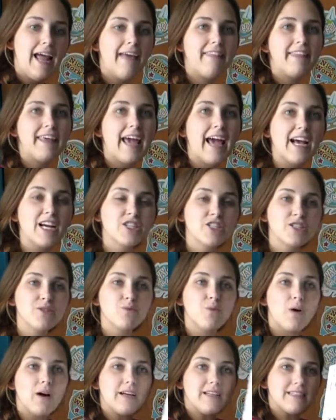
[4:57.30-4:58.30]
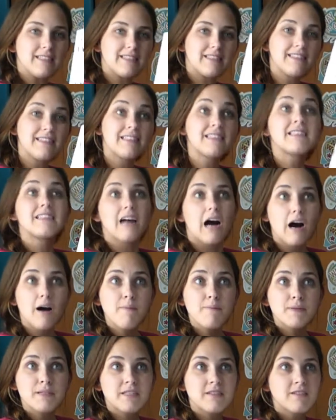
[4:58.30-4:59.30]
and the action was
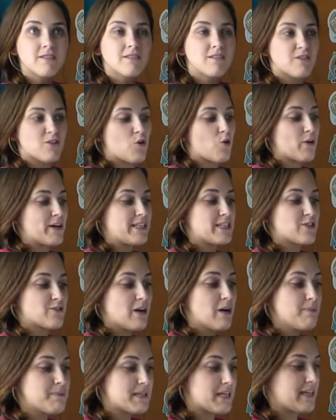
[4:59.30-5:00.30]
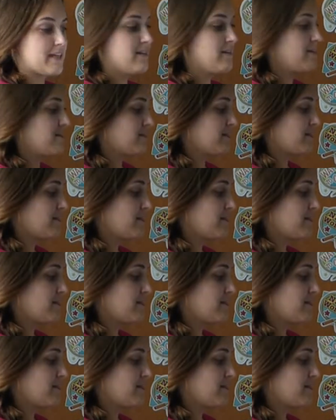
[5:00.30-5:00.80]
stopped or interrupted